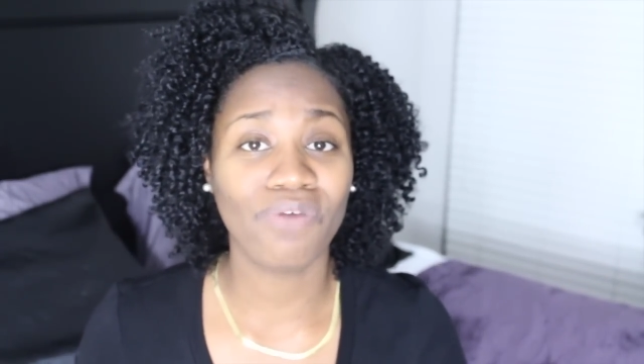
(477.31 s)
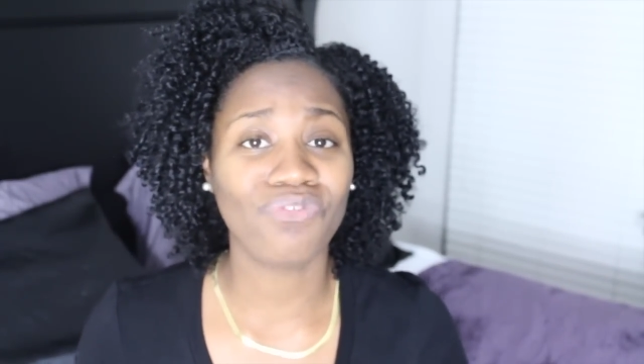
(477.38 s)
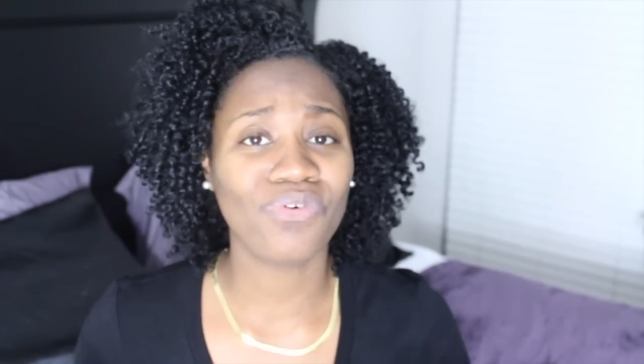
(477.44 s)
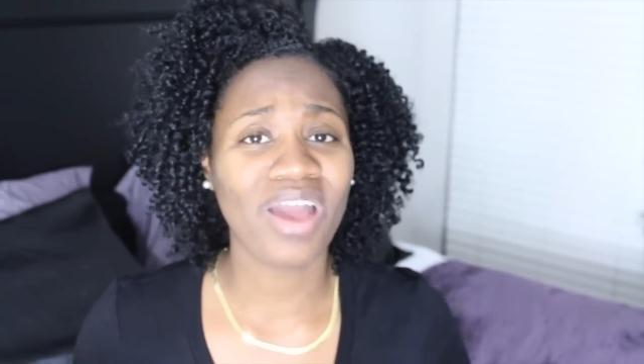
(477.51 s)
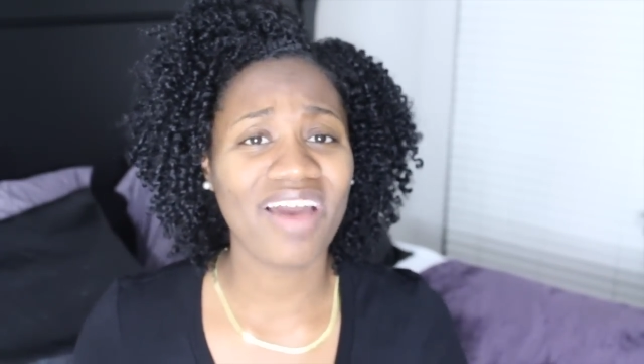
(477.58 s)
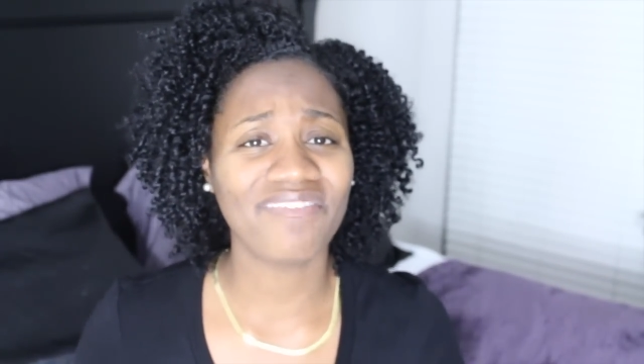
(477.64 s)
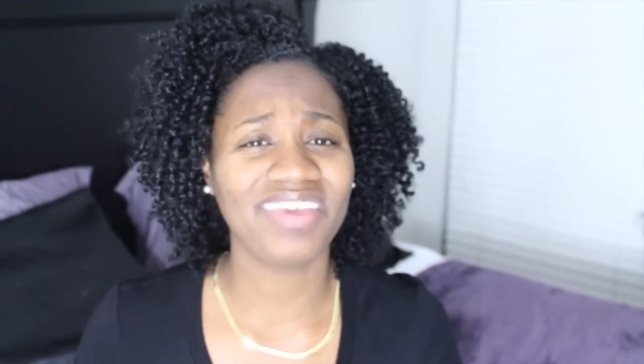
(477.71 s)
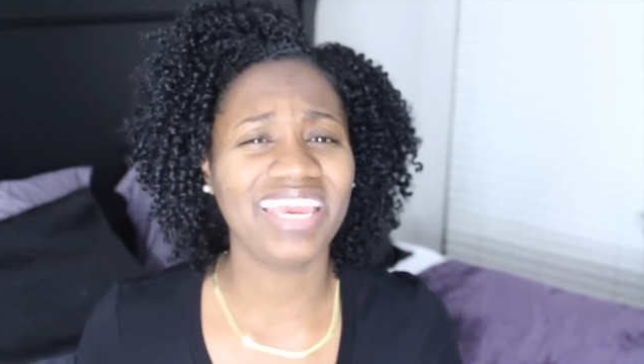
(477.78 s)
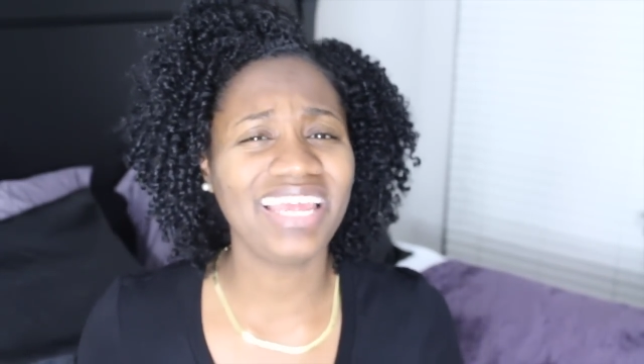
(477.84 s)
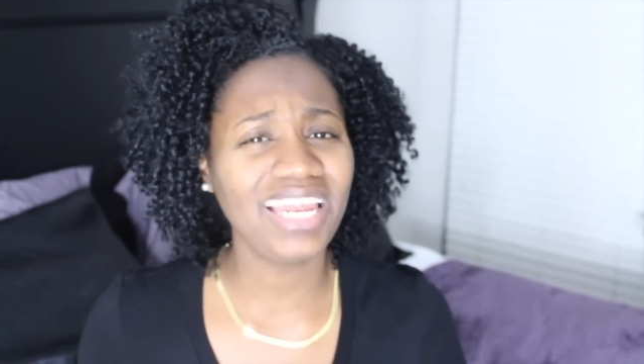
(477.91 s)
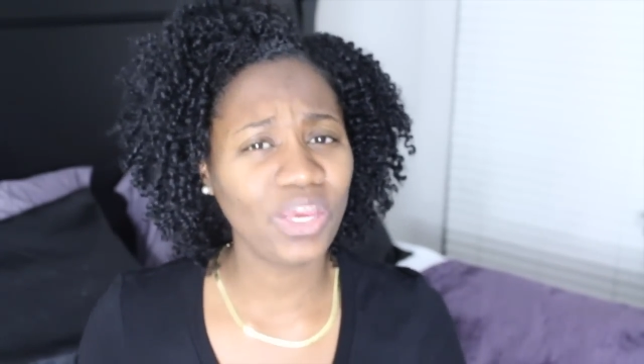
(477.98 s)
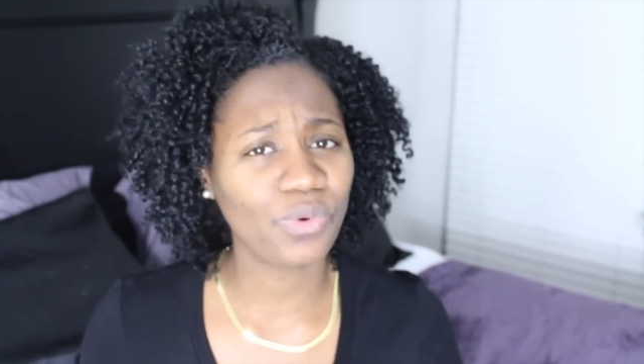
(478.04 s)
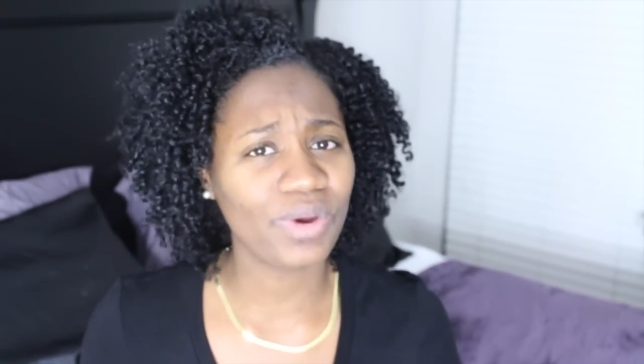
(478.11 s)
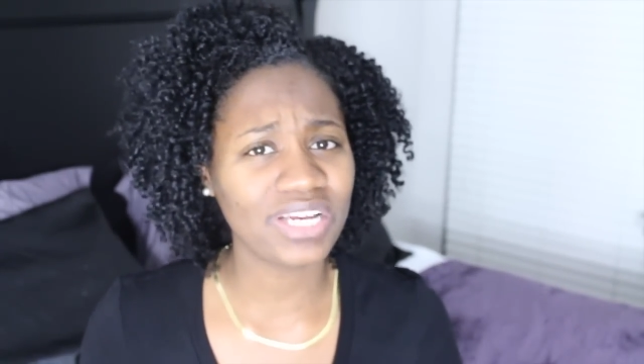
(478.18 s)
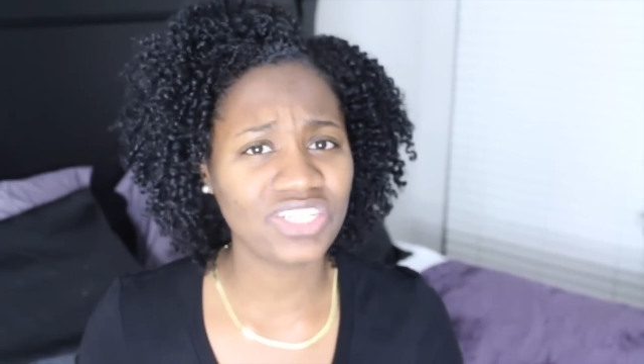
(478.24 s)
If you have
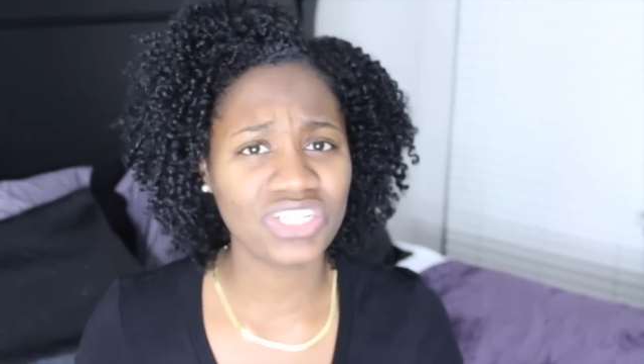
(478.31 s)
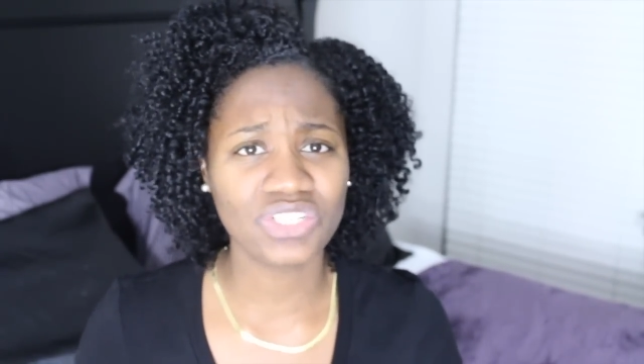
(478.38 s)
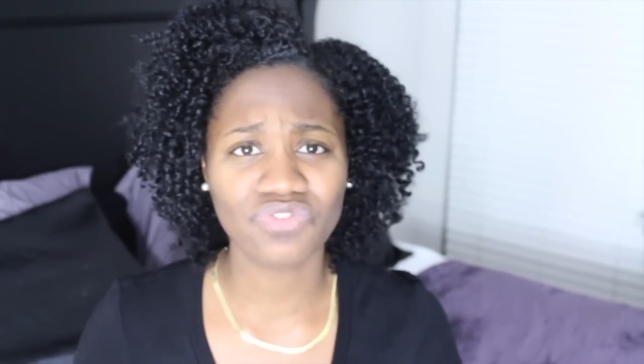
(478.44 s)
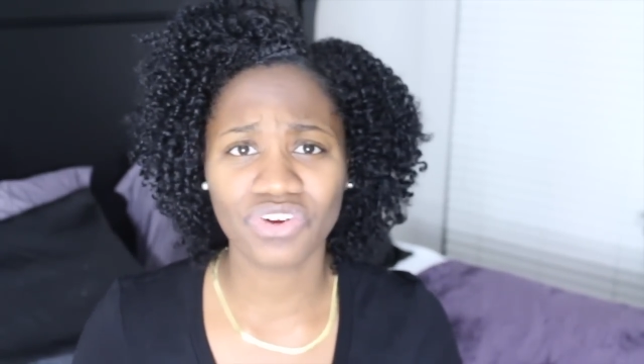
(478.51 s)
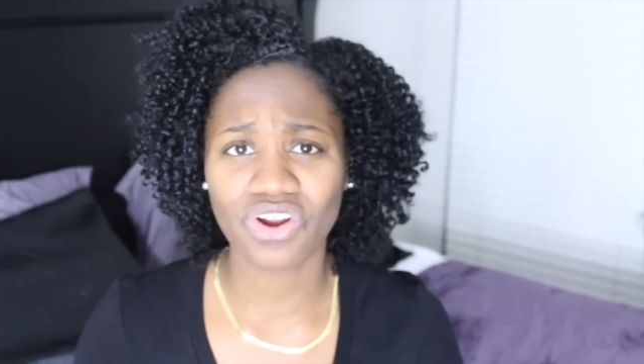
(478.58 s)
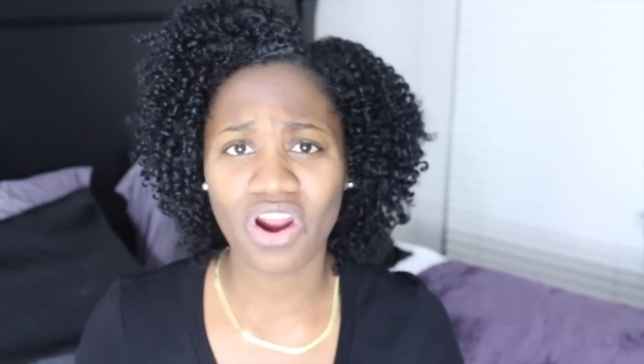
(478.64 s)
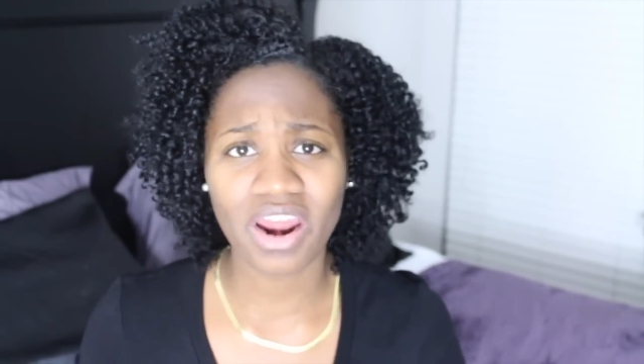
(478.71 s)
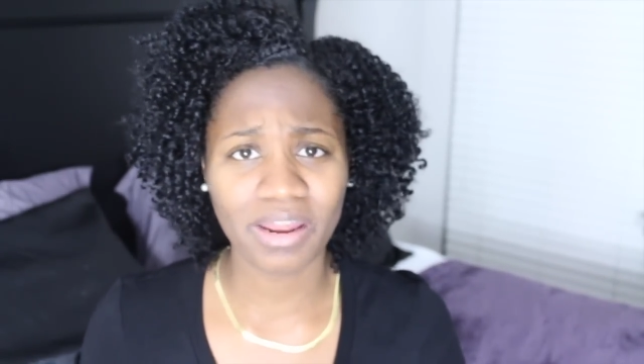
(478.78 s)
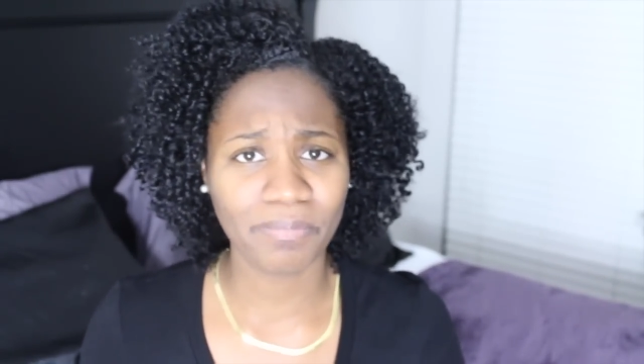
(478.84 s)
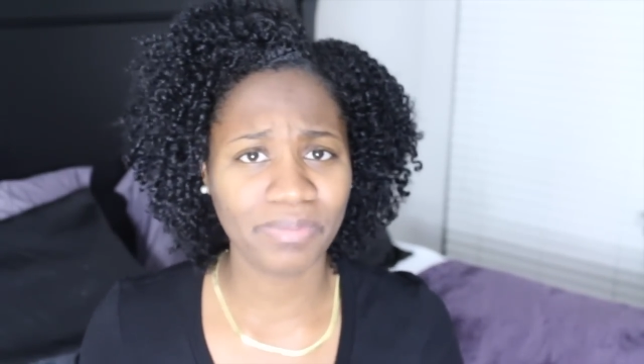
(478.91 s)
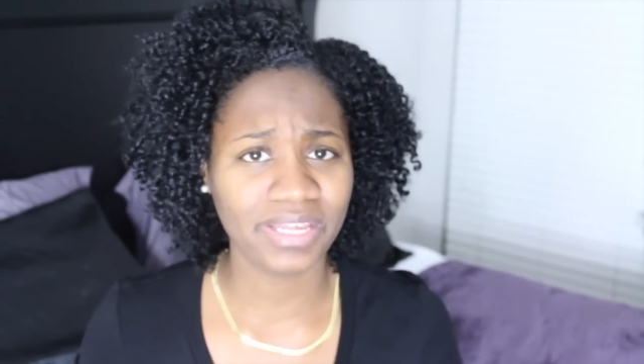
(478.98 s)
any questions regarding